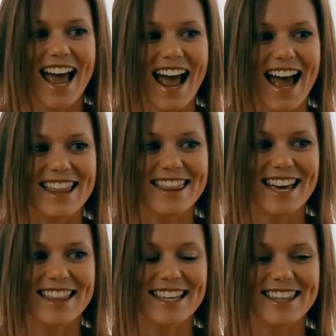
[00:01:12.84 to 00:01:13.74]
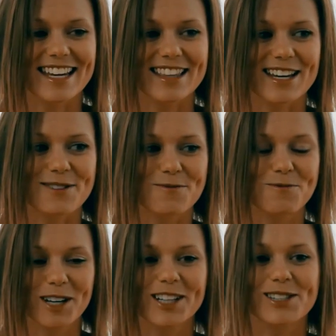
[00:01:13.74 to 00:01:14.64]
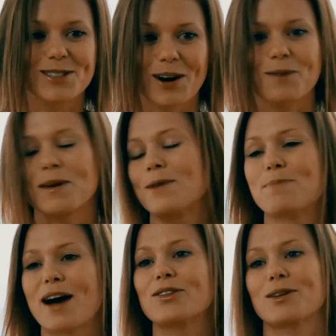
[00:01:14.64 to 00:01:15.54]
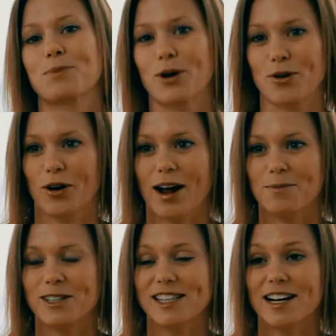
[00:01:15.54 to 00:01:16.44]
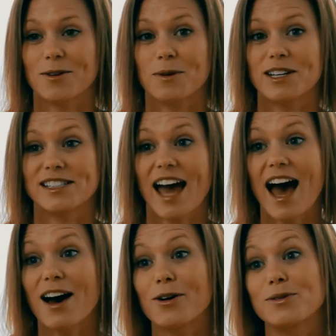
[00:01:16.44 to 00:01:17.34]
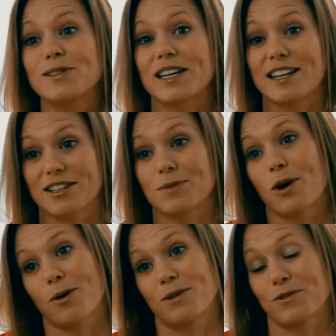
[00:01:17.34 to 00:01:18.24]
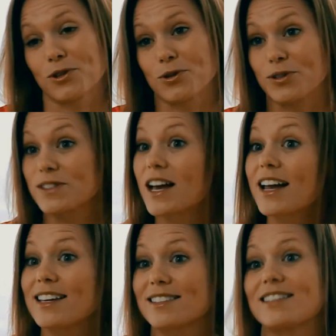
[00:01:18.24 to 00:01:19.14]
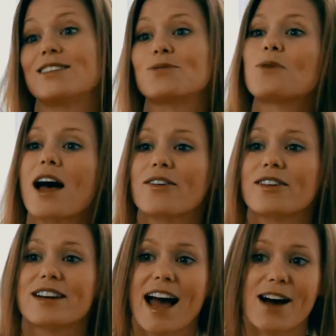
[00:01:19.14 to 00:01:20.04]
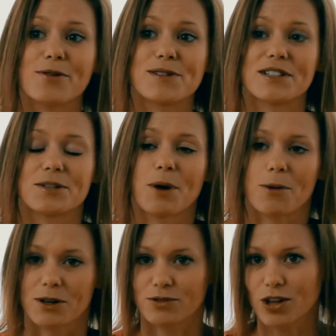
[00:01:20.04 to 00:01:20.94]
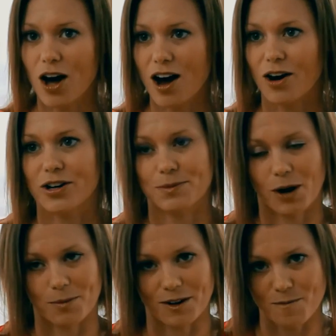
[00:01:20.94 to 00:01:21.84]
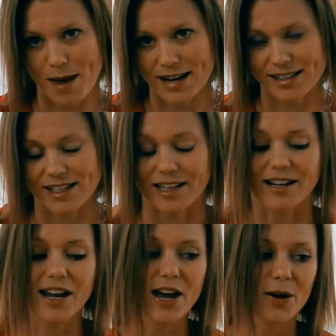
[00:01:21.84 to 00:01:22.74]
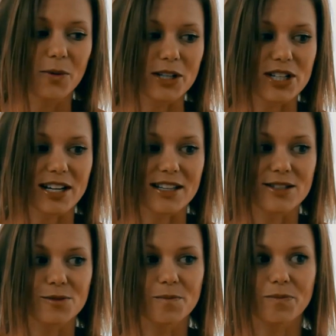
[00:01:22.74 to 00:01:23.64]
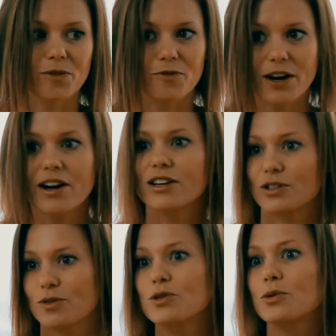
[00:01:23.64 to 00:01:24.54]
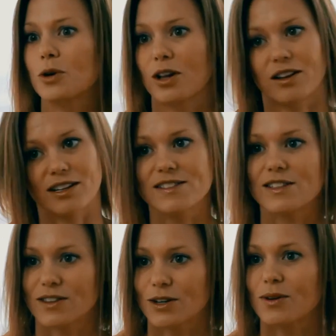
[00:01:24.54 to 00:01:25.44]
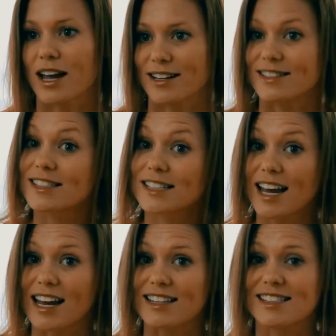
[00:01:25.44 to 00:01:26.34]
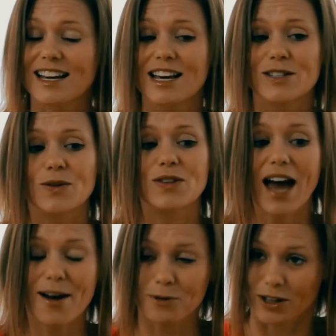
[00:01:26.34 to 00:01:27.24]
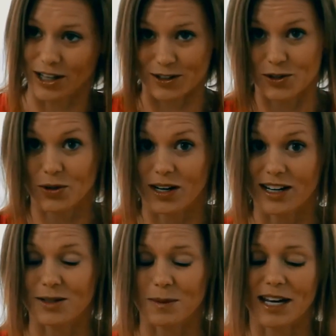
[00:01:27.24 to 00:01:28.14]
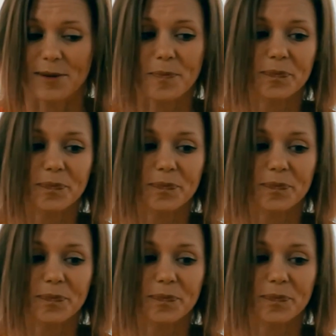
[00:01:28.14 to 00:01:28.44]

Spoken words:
And then the thing that really struck me about the program was that it was housed in a Department of Social Sciences rather than housed in a Department of Law or a Department of Medicine, which is very unusual, at least in the United States. So that really intrigued me.